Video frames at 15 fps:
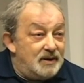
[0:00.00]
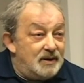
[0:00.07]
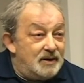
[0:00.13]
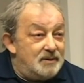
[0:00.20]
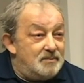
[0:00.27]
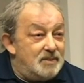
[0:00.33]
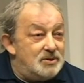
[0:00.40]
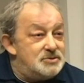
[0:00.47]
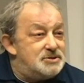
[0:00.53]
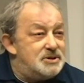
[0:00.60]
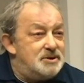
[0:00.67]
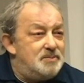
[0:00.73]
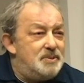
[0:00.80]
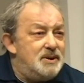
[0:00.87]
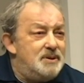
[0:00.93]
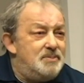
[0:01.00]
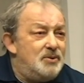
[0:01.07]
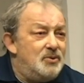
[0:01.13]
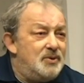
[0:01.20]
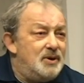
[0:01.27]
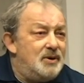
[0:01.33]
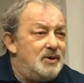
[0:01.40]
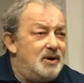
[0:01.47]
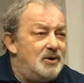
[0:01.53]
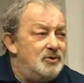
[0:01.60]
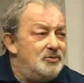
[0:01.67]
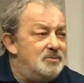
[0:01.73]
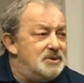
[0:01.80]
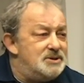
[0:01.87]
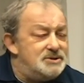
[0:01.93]
and most of the people that are
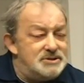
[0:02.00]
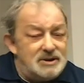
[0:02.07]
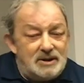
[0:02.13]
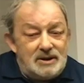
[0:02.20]
homeless,